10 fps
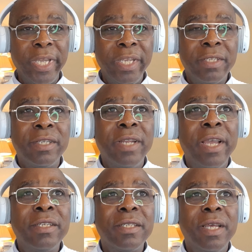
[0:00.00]

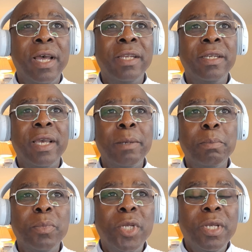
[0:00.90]
internet and
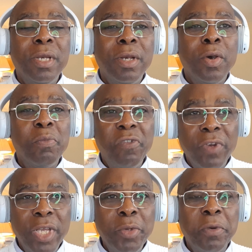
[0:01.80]
um,
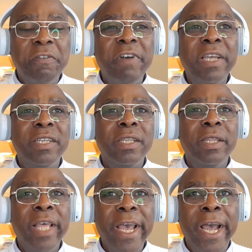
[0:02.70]
hopefully you will find it
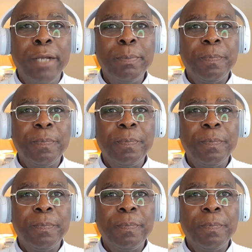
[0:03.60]
there.